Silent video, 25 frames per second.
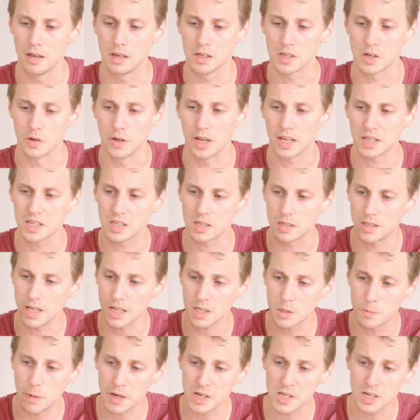So
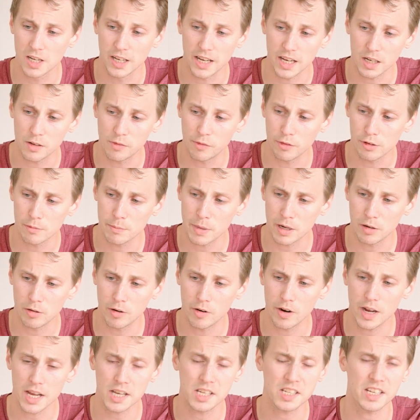that's basically it for the
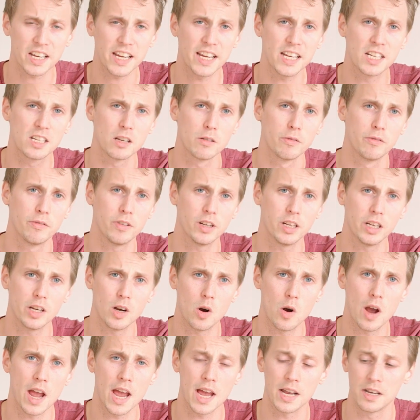Benro S8
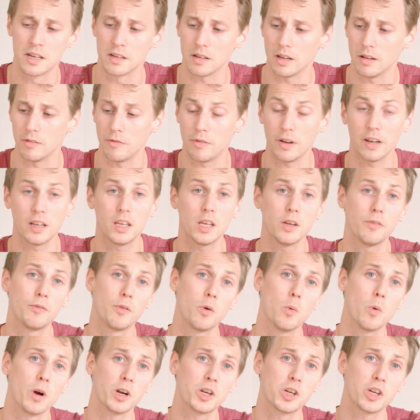video head. Thank you
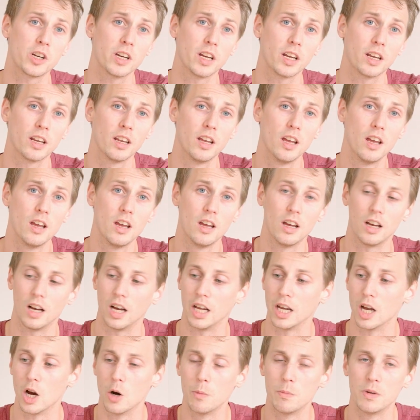for watching.
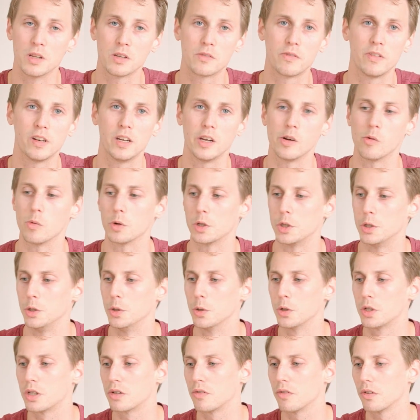I hope this video was
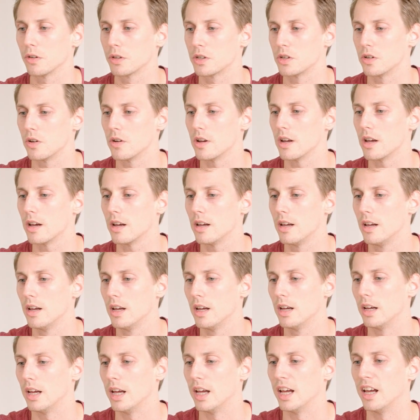useful to you.
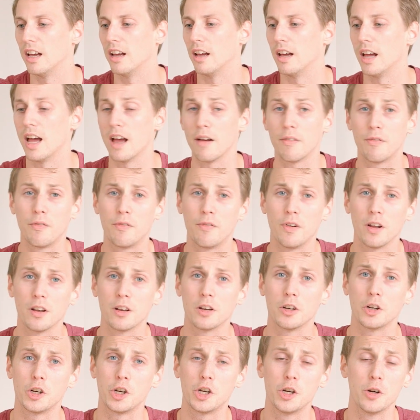Have
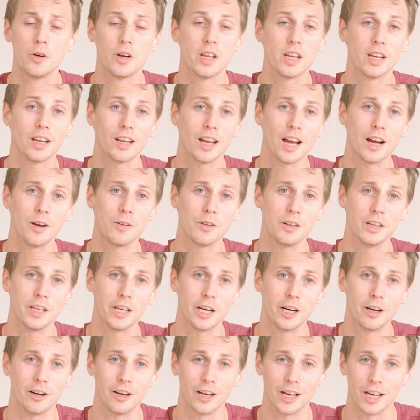fun shooting out
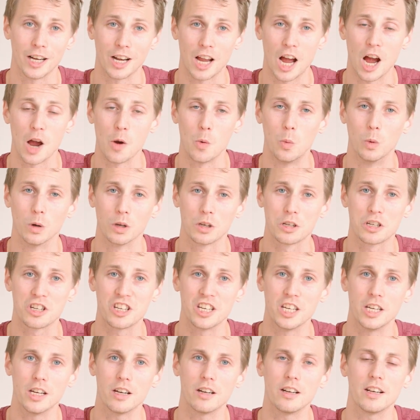there, and I will
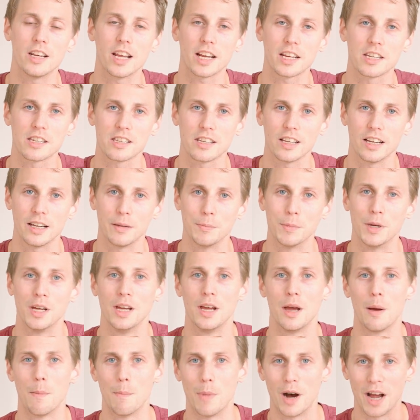see you next time.
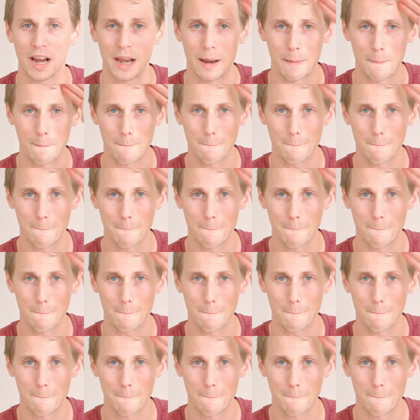Bye.